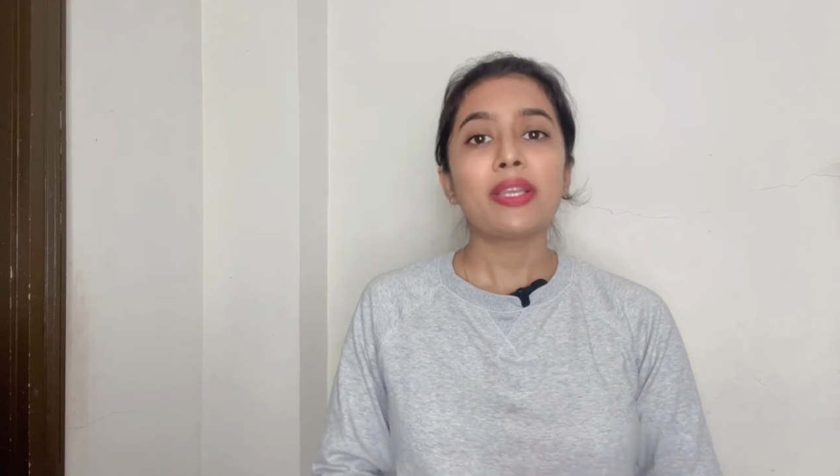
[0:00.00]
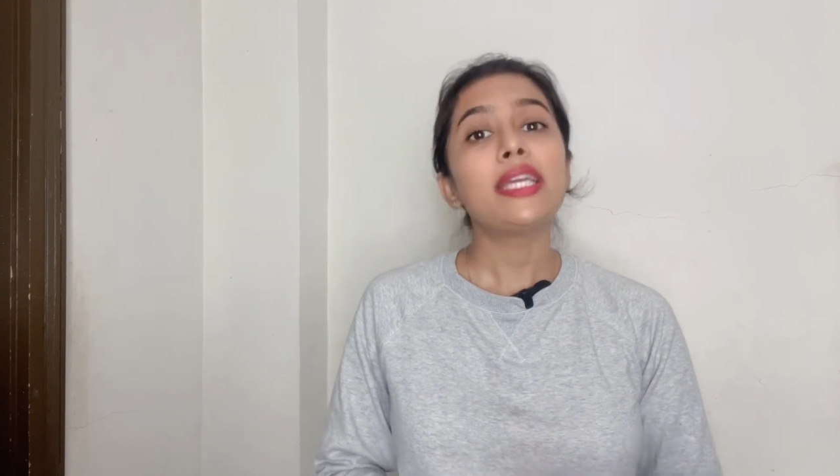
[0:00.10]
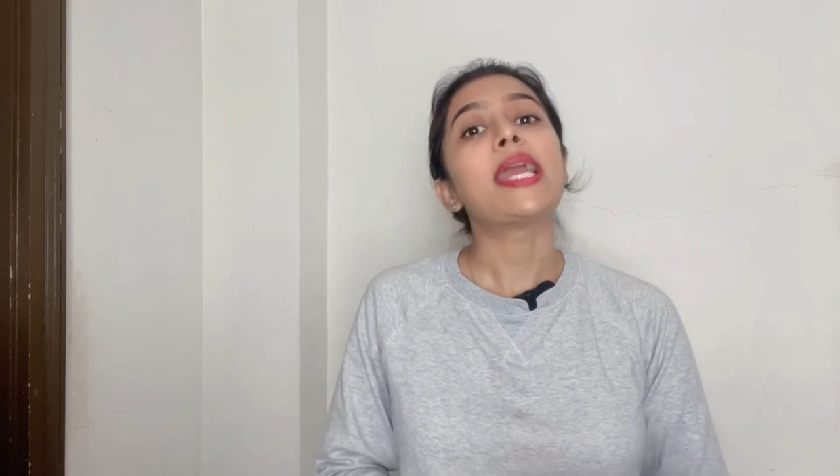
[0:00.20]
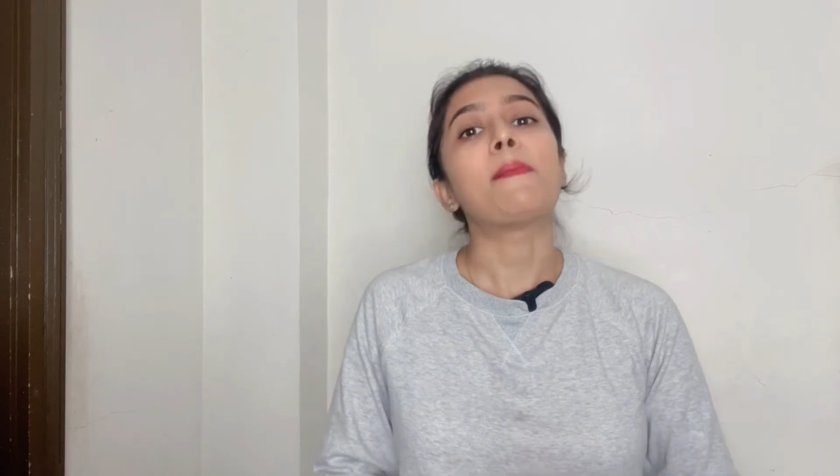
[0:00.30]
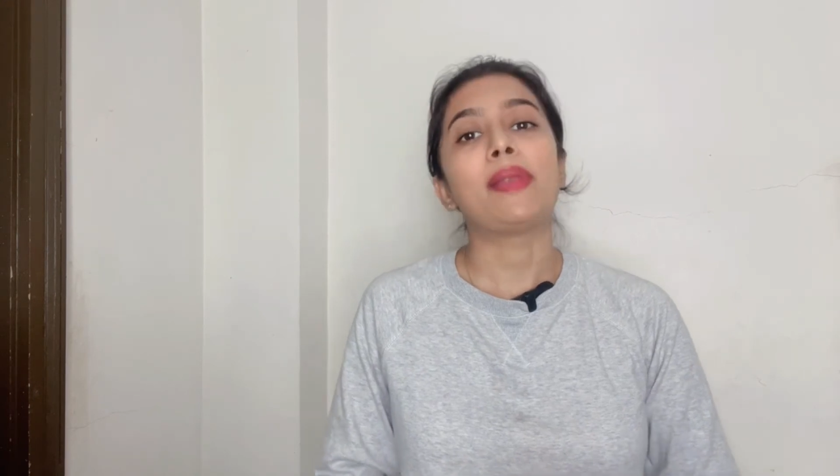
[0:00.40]

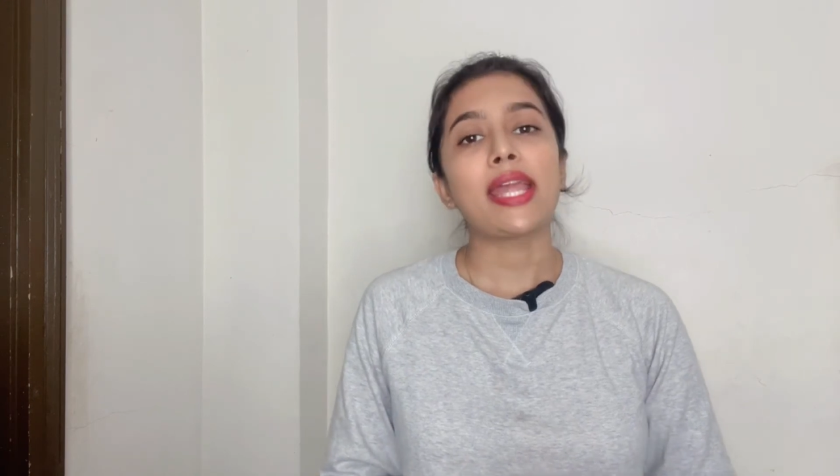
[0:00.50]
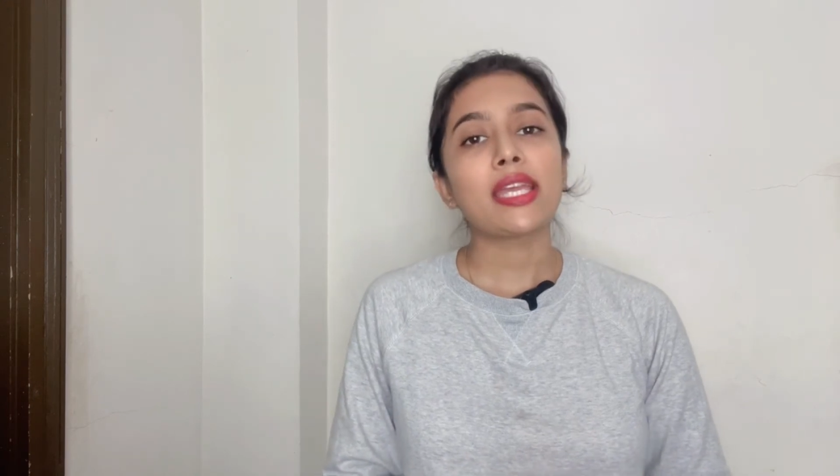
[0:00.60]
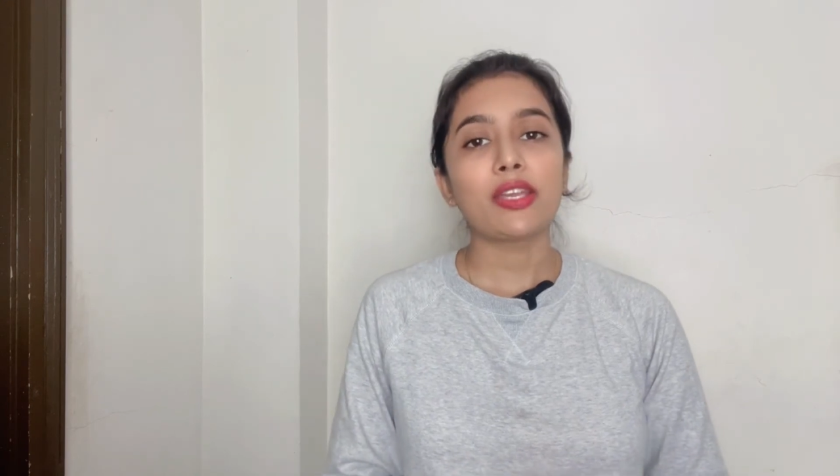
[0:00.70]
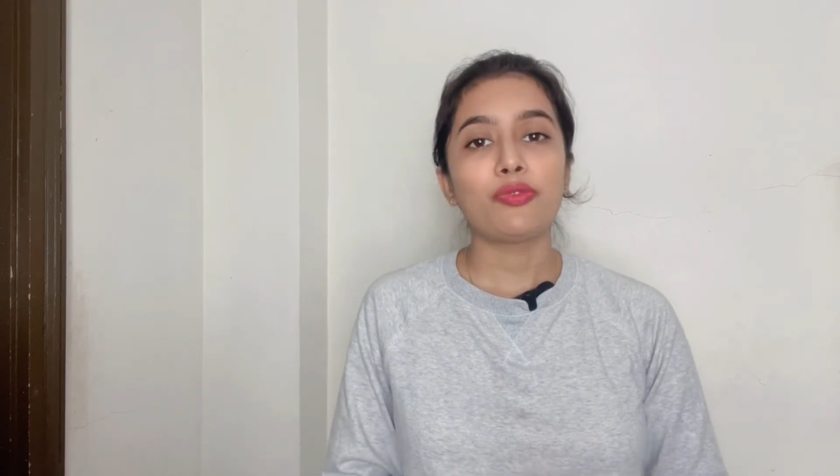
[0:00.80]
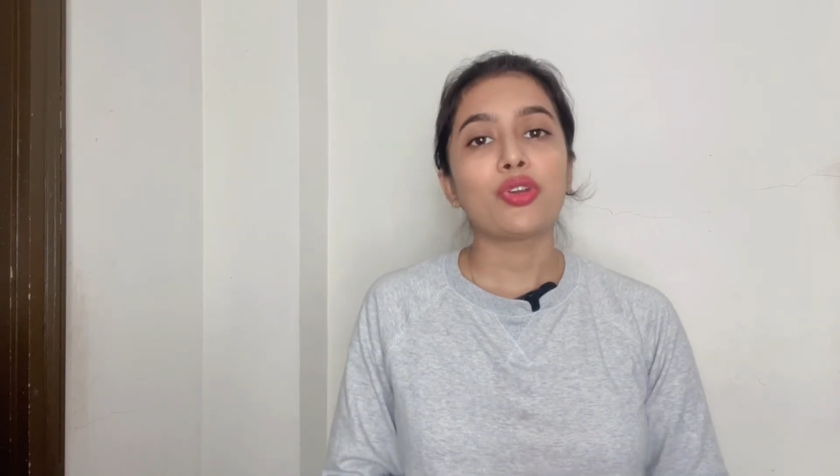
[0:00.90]

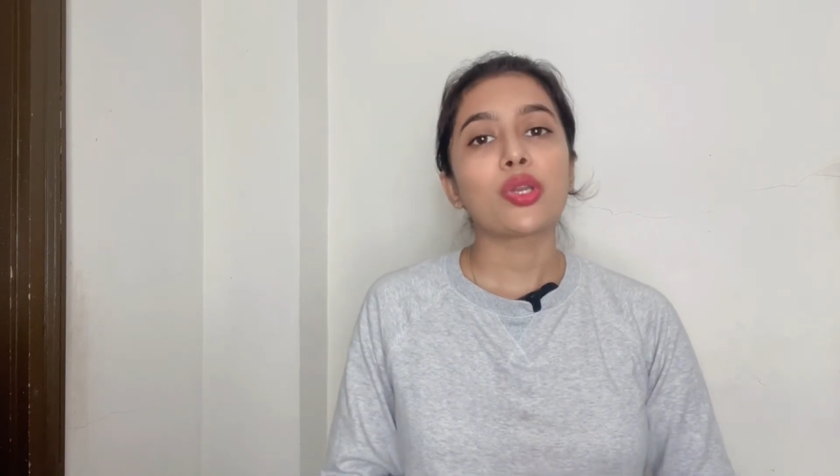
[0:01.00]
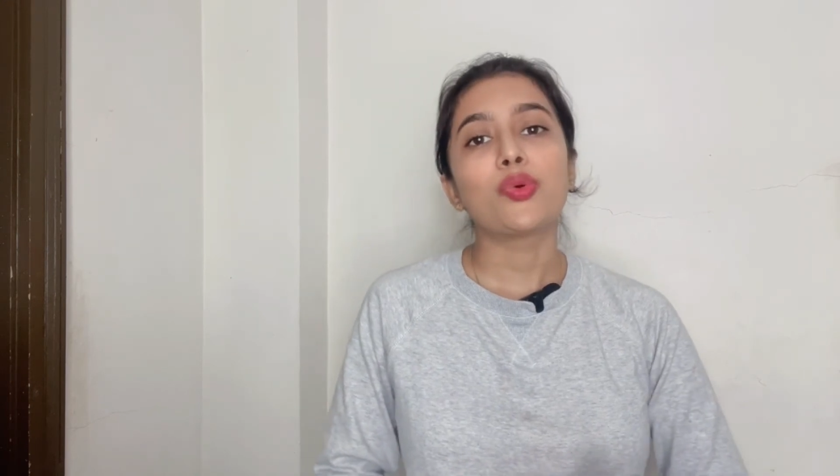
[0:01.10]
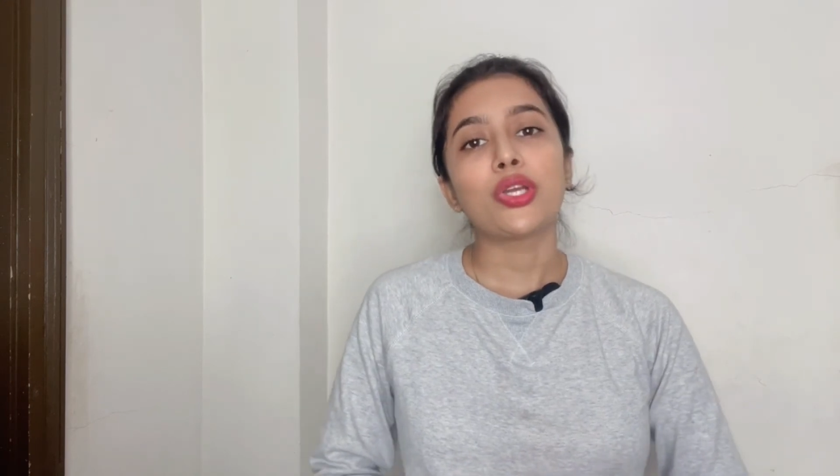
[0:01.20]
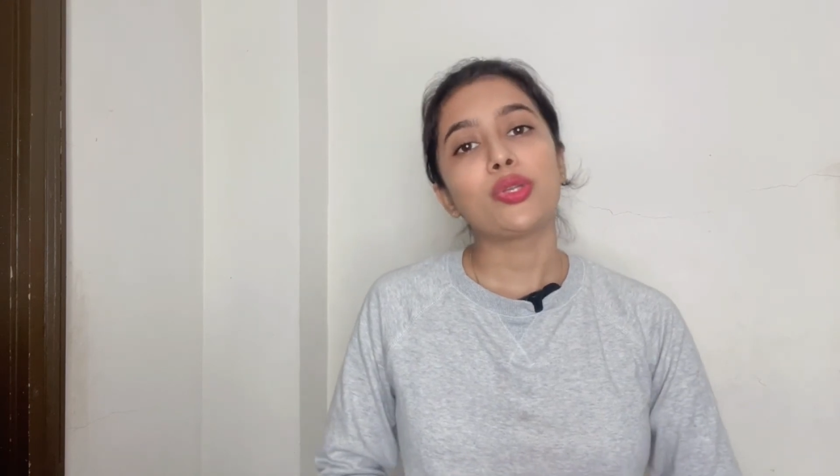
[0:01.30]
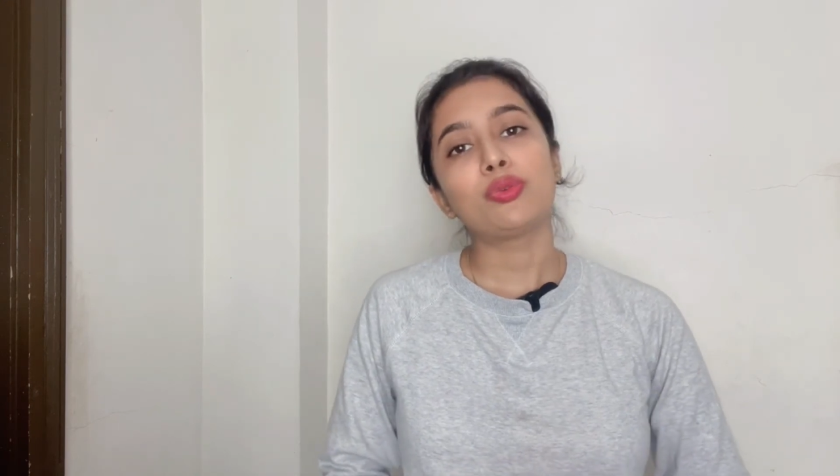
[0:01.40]
reapplying if you are
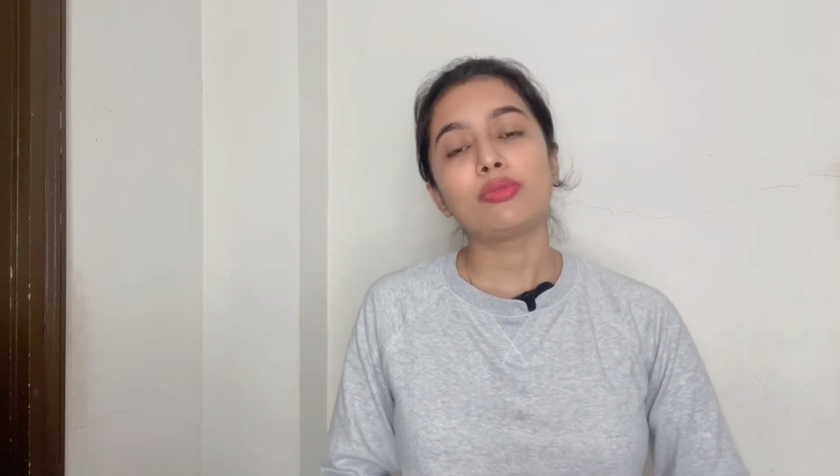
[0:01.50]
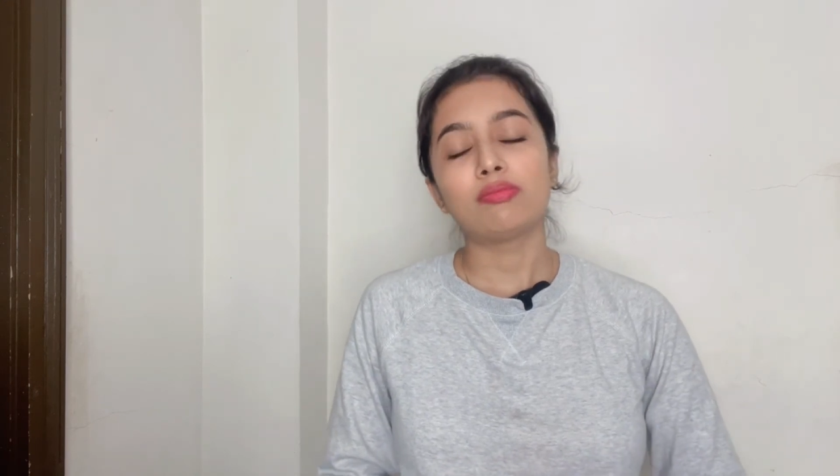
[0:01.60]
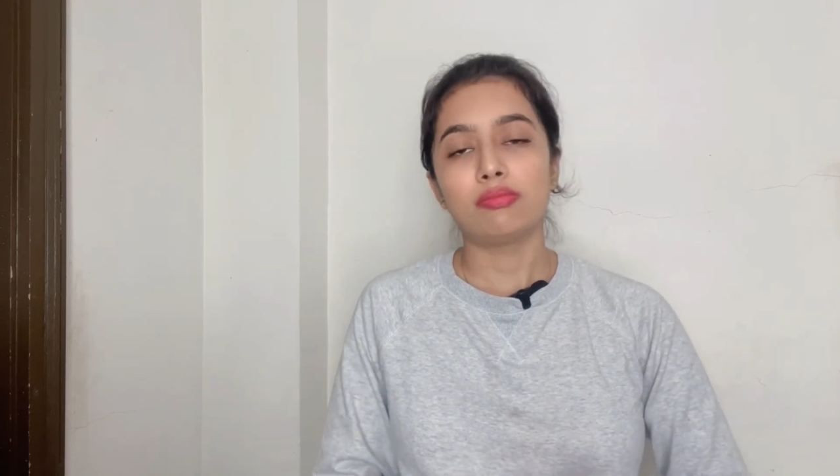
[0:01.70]
going to